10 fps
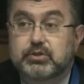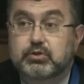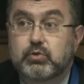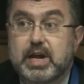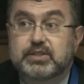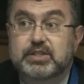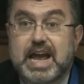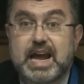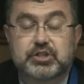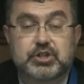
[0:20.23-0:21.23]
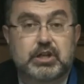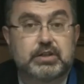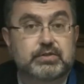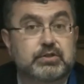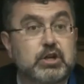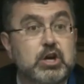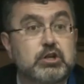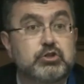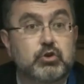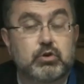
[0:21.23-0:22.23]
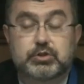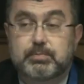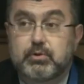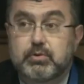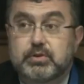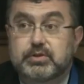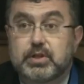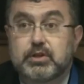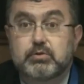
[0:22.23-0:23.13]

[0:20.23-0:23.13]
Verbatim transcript: This transnationalist jurisprudence and the